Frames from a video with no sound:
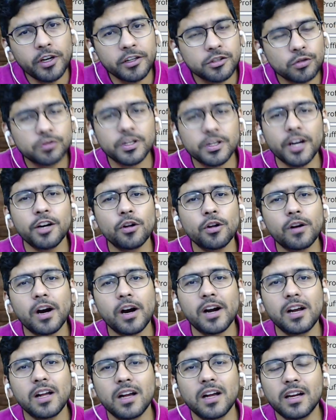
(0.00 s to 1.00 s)
you send your
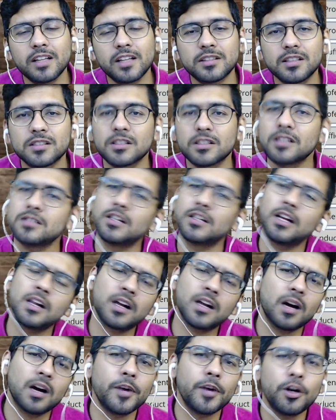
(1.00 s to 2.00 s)
article assistants, they'll
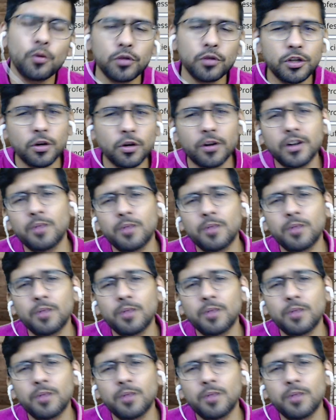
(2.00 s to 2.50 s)
come and do the audit,